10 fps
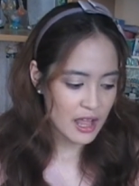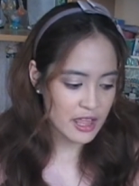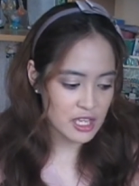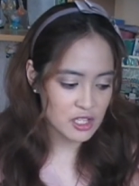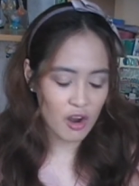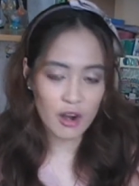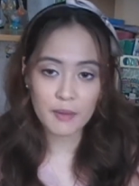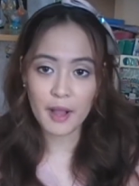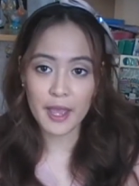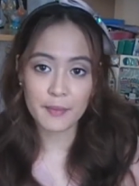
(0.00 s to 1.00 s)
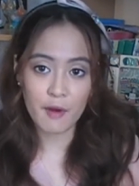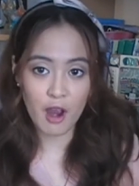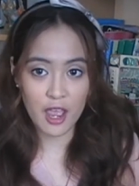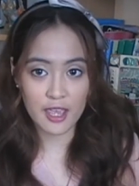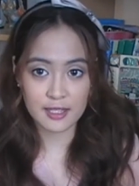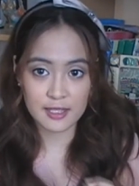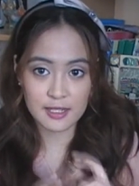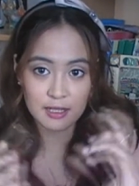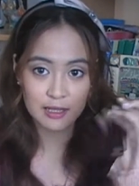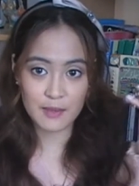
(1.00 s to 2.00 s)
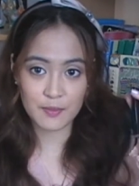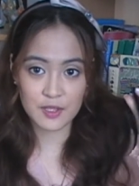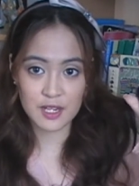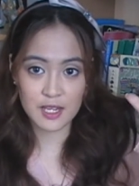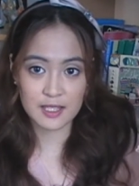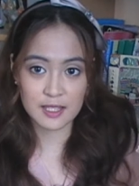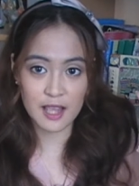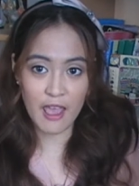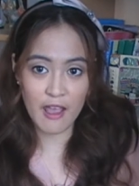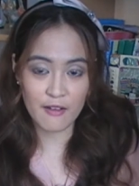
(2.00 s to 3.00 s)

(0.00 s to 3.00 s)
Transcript: these are my prized lipsticks